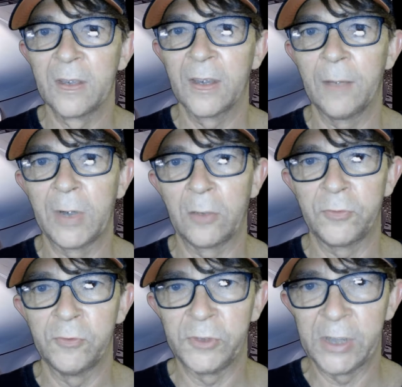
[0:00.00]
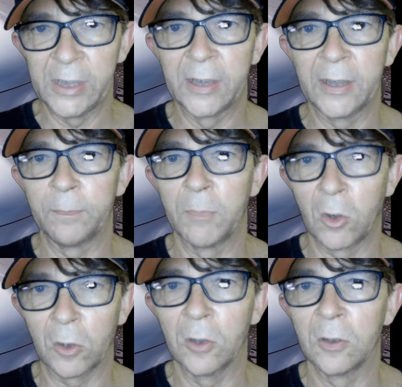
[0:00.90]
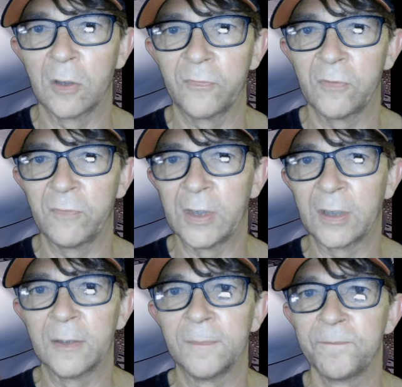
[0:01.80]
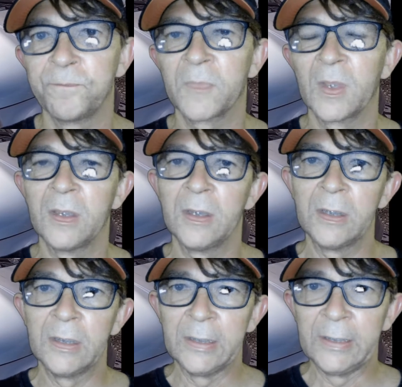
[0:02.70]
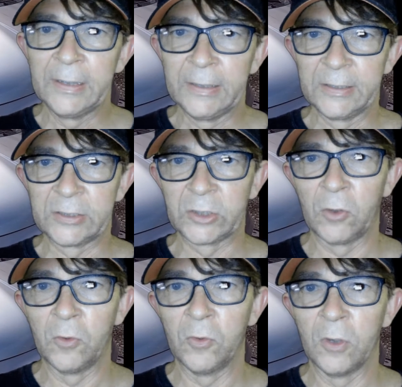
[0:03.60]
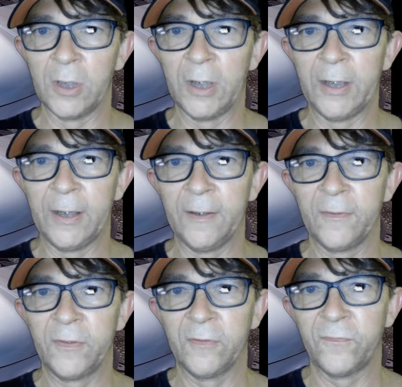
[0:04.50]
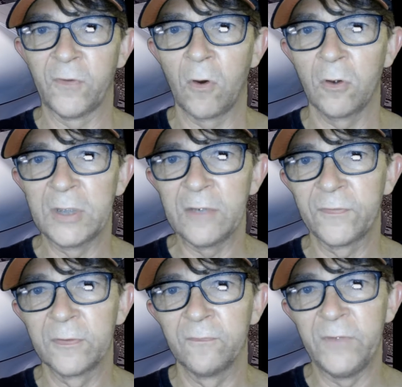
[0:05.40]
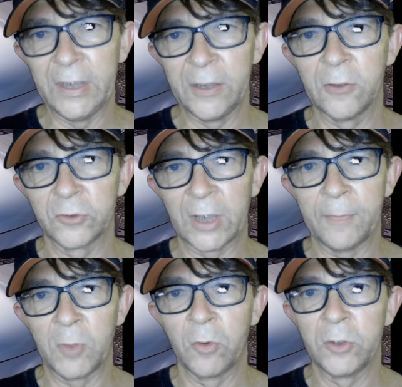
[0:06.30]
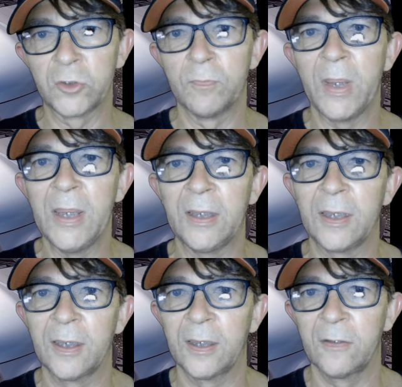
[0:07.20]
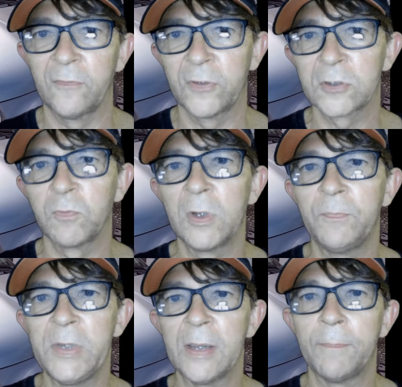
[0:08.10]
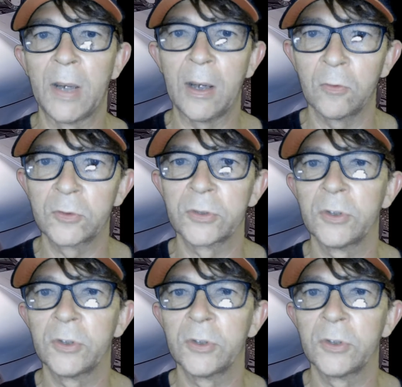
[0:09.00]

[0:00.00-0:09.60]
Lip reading: about your year and model of your vehicle. So the 4 different videos I'm going to make, the first will be about